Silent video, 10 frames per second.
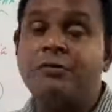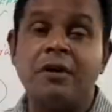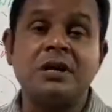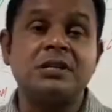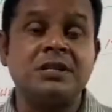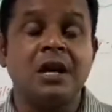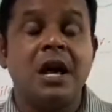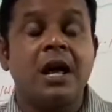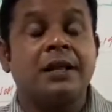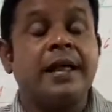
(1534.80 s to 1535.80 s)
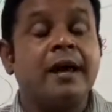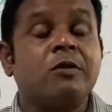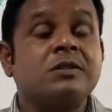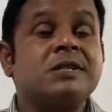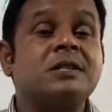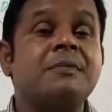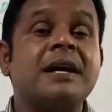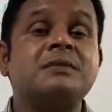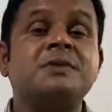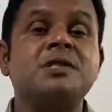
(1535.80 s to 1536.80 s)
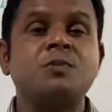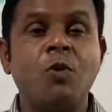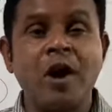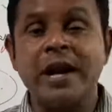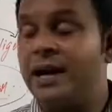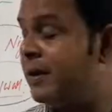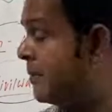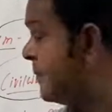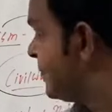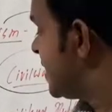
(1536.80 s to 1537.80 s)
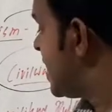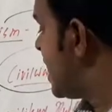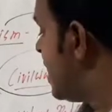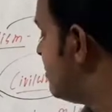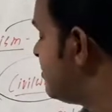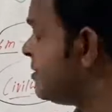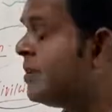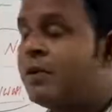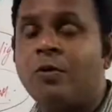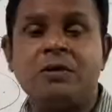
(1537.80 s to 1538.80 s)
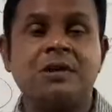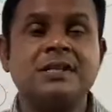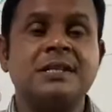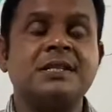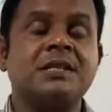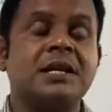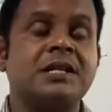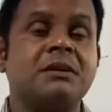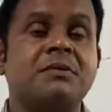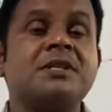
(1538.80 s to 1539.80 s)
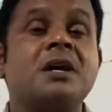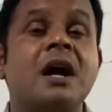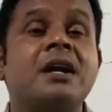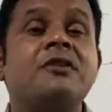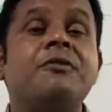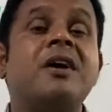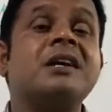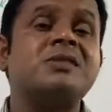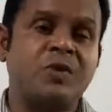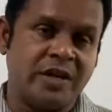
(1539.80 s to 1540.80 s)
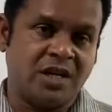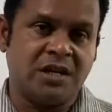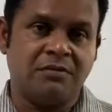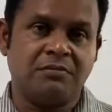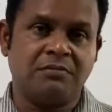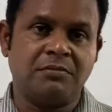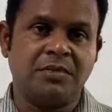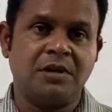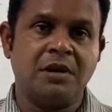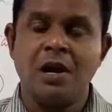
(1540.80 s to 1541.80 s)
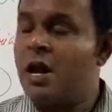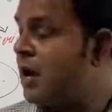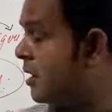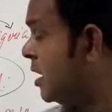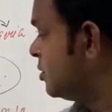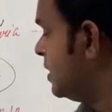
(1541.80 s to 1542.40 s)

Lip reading: forest, the ecosystem has been spoiled. Everywhere, what was the situation? Means deforestation. Not only